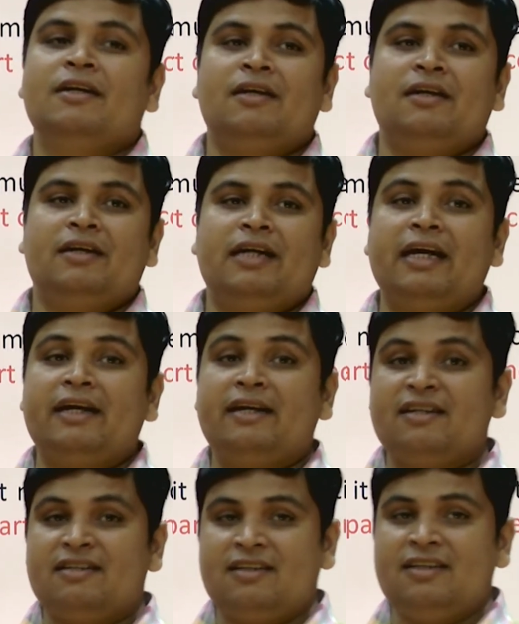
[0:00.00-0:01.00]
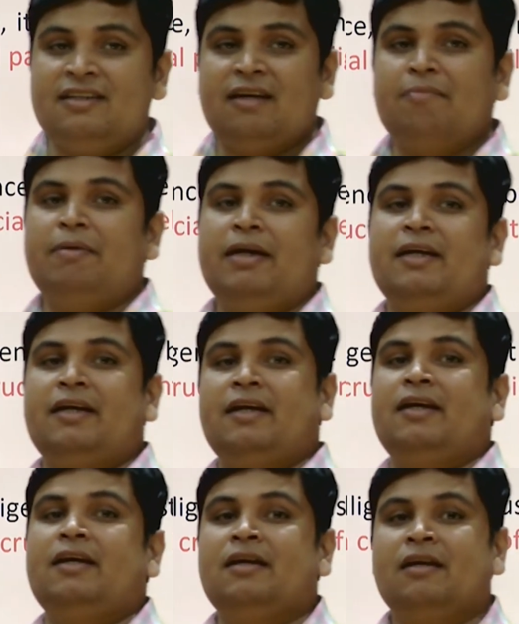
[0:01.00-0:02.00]
that decision
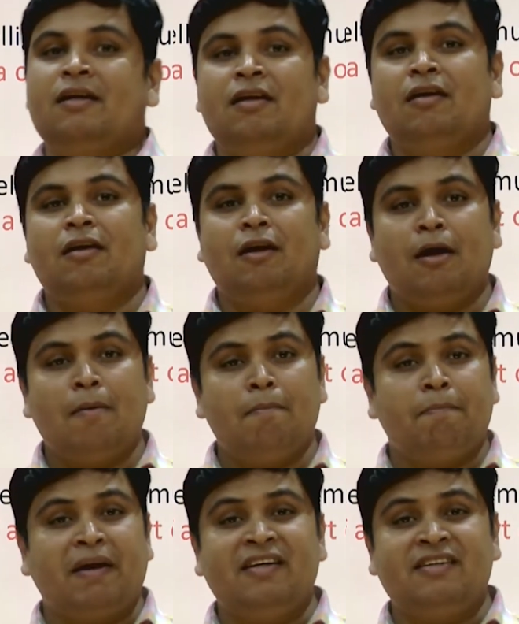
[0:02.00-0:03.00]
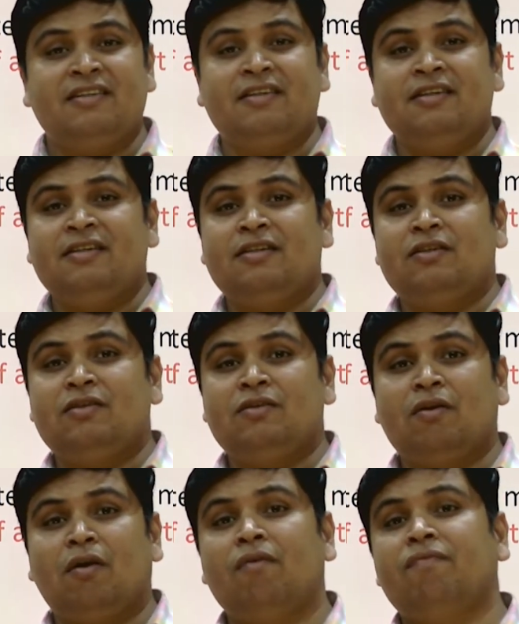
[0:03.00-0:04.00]
making comprises
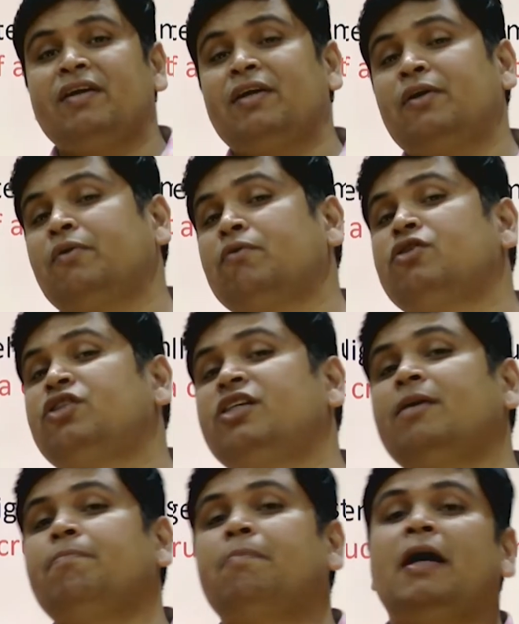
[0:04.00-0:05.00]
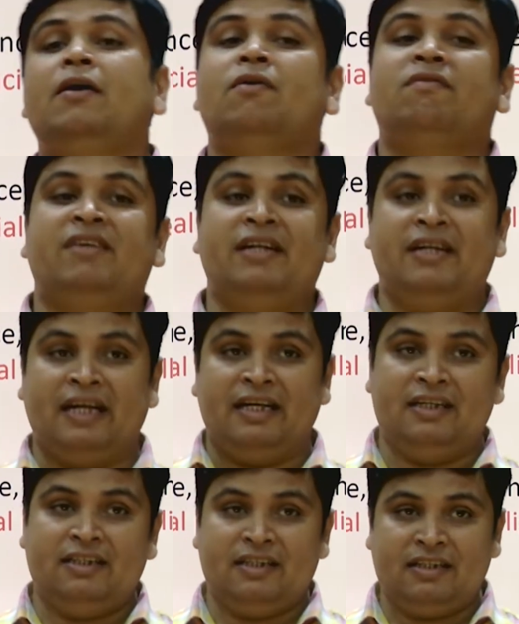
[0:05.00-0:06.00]
of a crucial part of
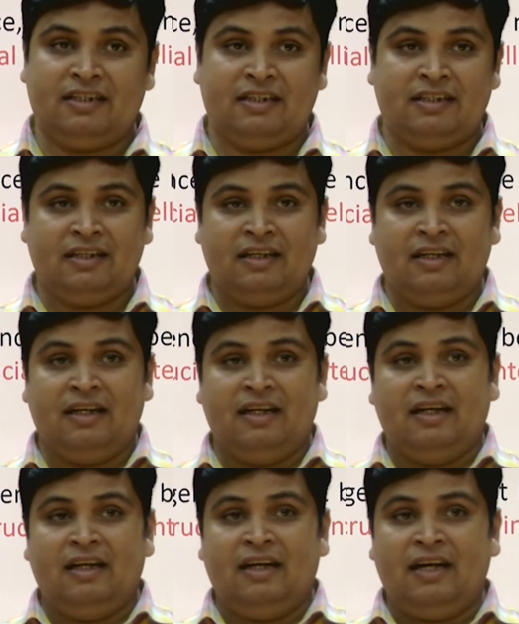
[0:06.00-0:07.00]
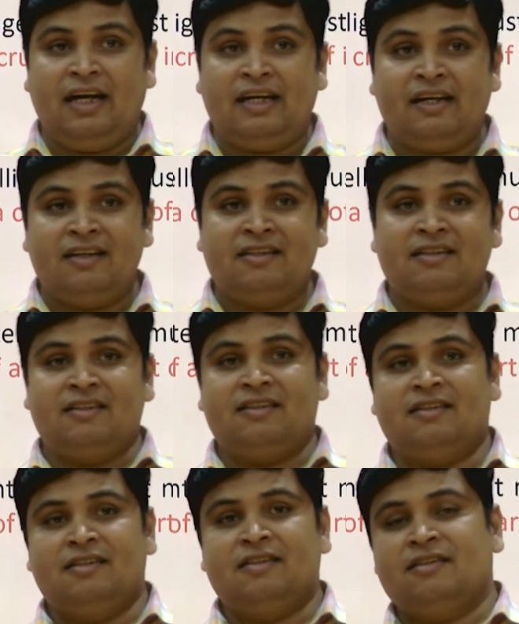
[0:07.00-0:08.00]
intelligence. Let
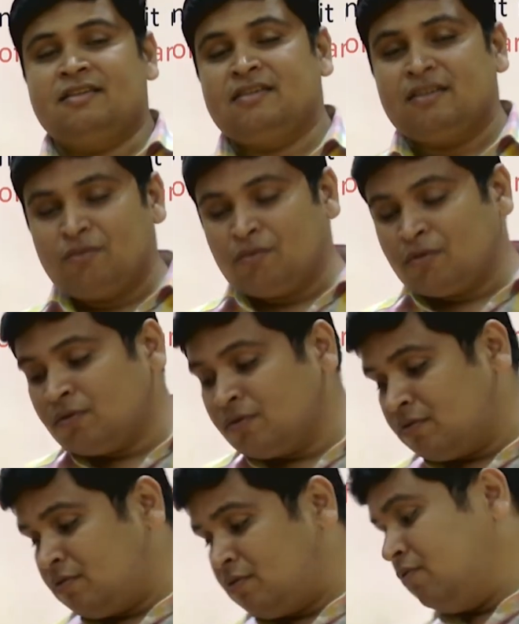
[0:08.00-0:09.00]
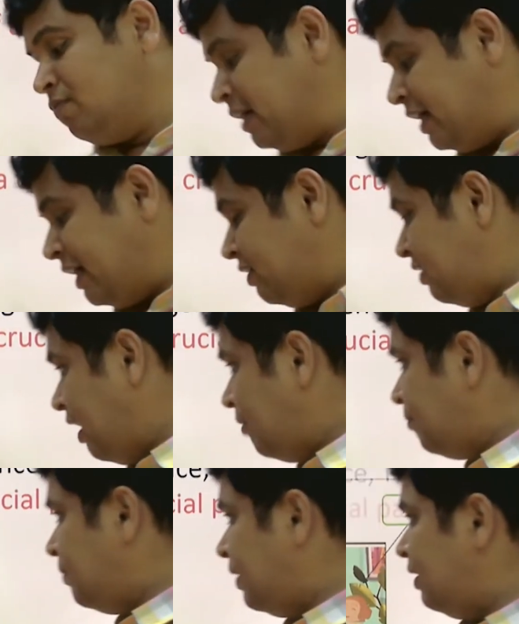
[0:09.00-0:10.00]
us go to one
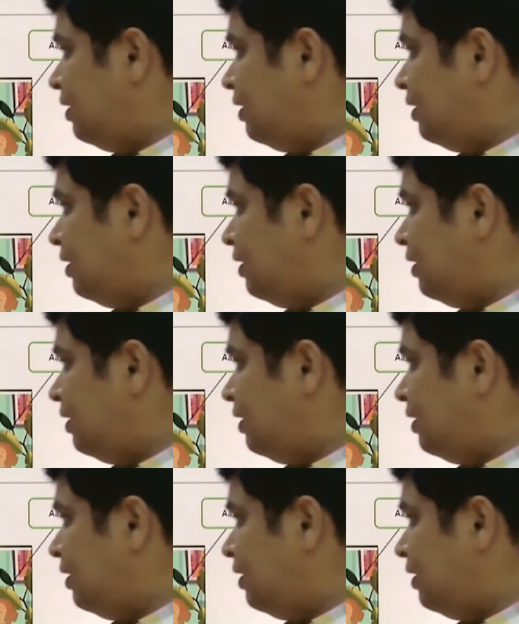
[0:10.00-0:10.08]
example.